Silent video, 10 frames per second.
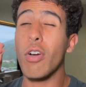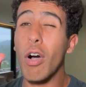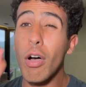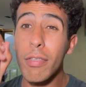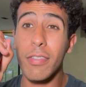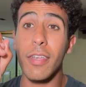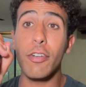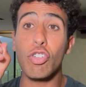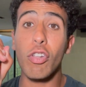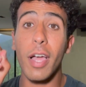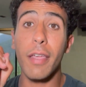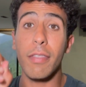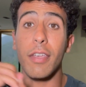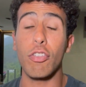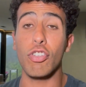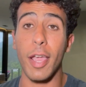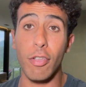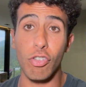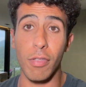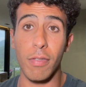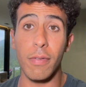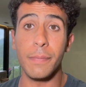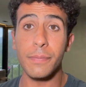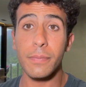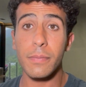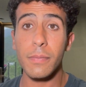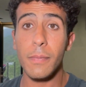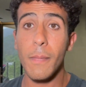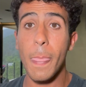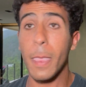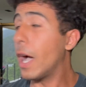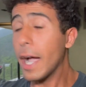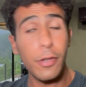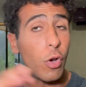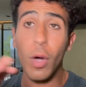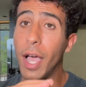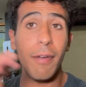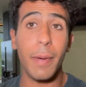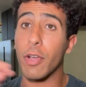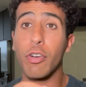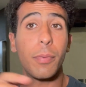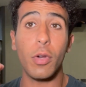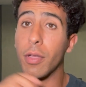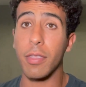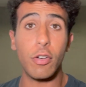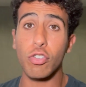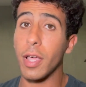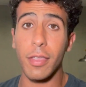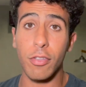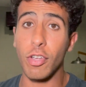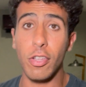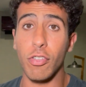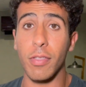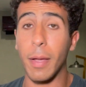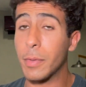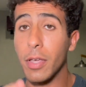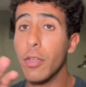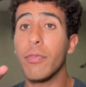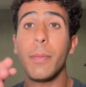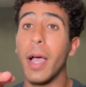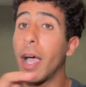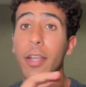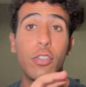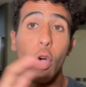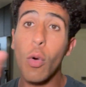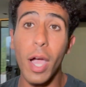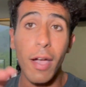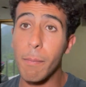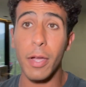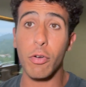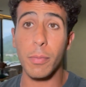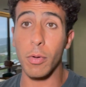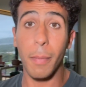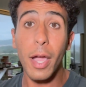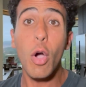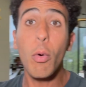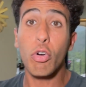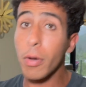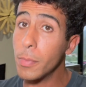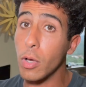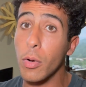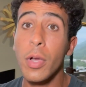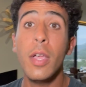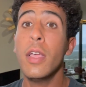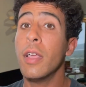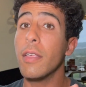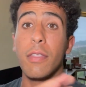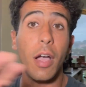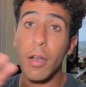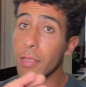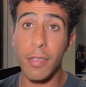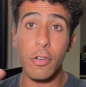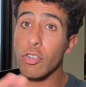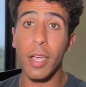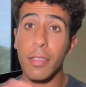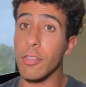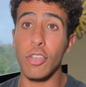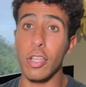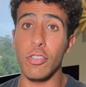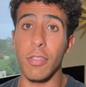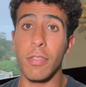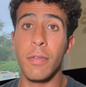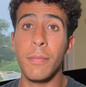are all centralized exchanges. I don't have my crypto on centralized exchanges. I'm telling you from now, I don't have my crypto. My own crypto is not on centralized exchanges.